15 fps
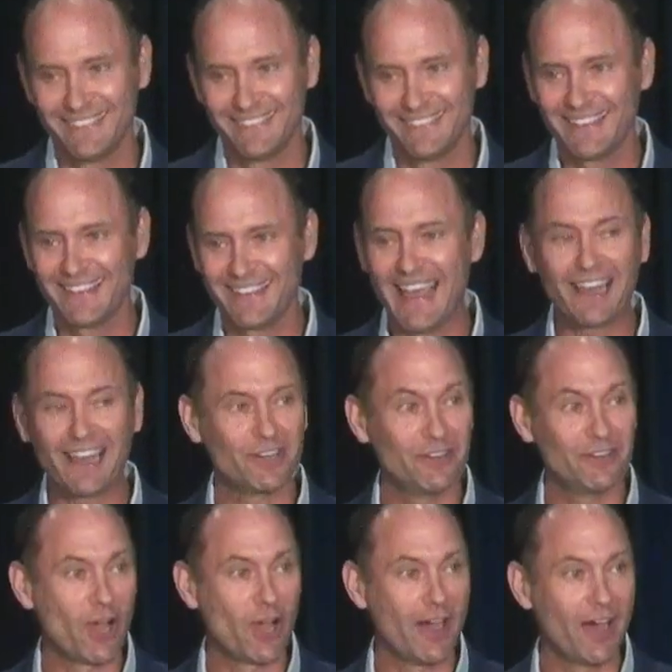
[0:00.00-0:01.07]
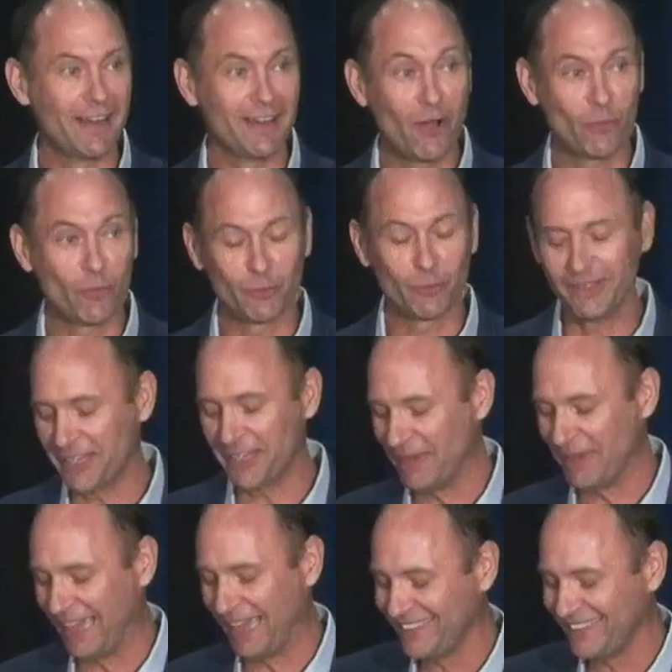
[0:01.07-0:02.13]
that could have gone really
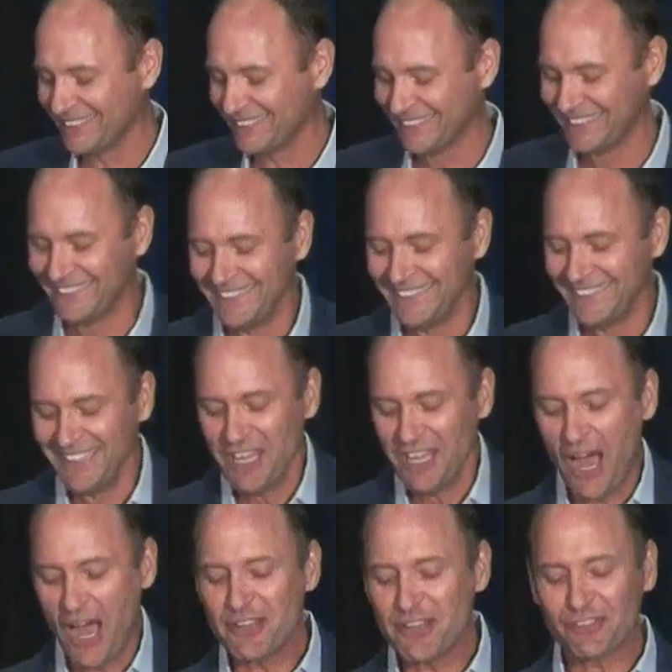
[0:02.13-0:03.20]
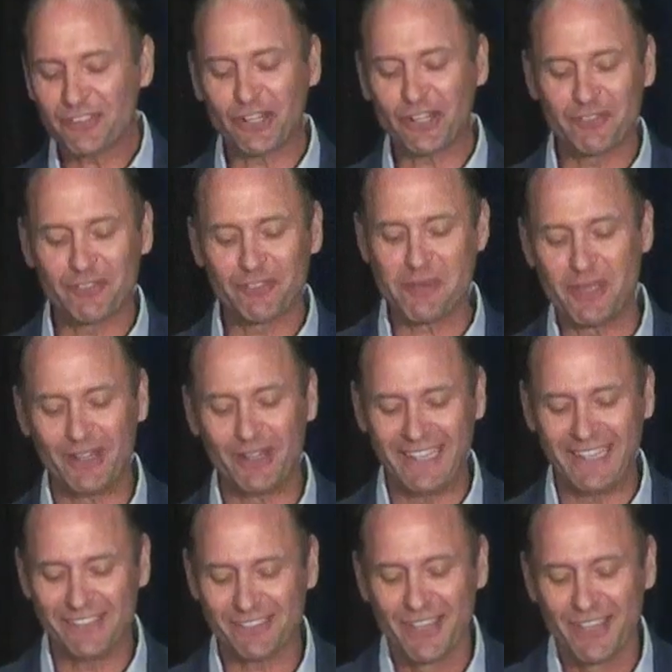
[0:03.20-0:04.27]
bad, underserved
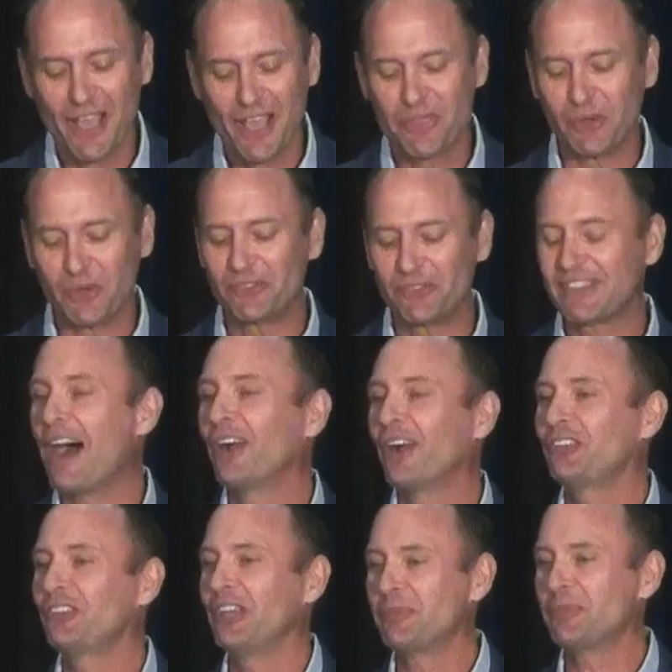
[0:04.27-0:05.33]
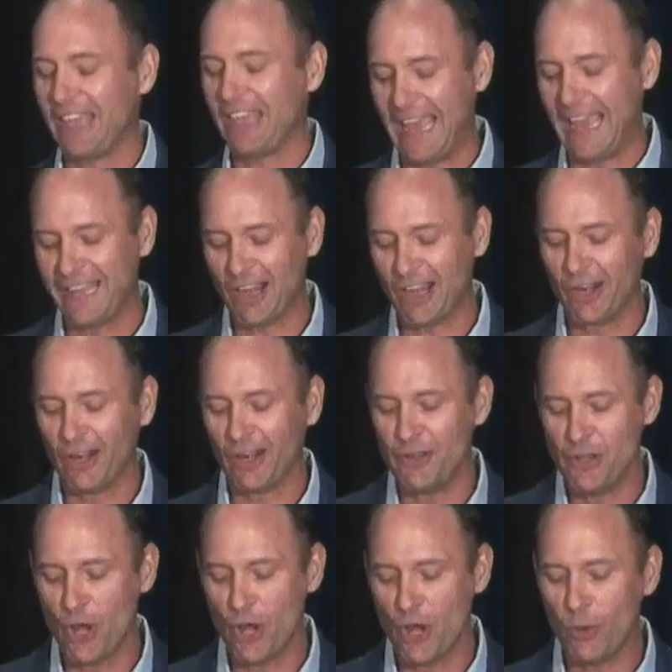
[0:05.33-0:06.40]
communities through scholarships and our
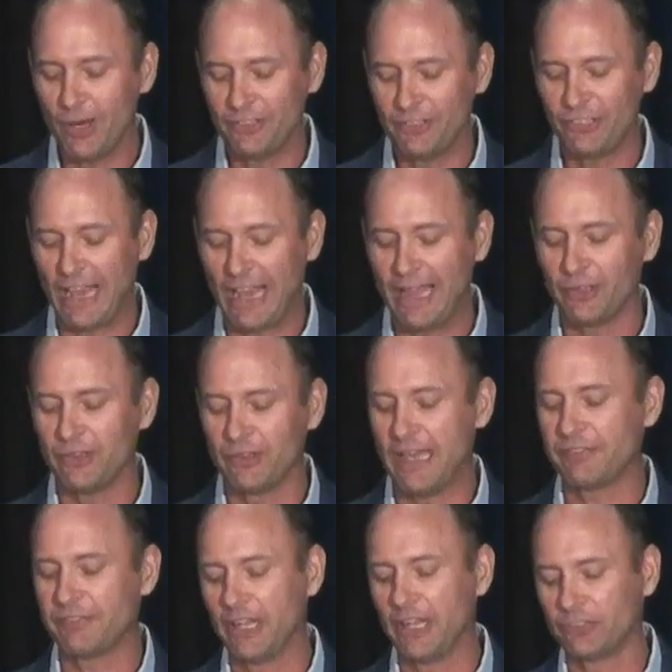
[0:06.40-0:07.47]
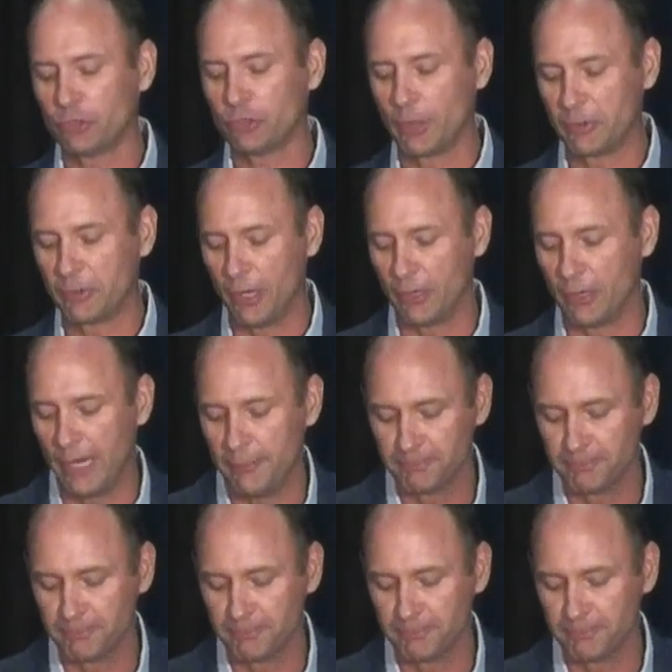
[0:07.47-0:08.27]
No Child Left on Shore program.